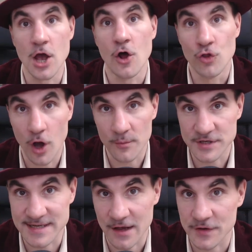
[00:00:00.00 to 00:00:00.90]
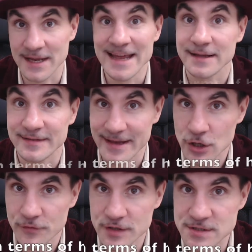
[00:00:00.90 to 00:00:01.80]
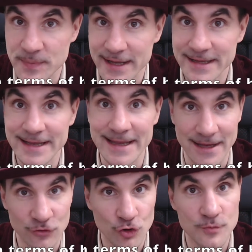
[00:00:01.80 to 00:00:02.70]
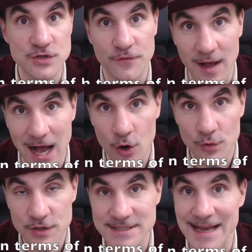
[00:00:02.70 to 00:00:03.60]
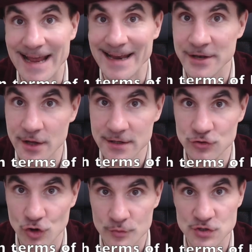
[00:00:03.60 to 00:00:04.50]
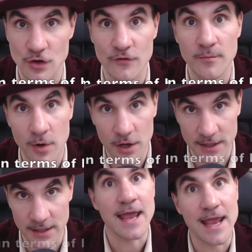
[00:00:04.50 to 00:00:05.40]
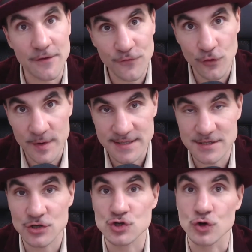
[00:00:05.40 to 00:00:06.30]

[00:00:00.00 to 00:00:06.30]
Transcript: Number 7, think of your spending in terms of hours and not in terms of money. If, for instance,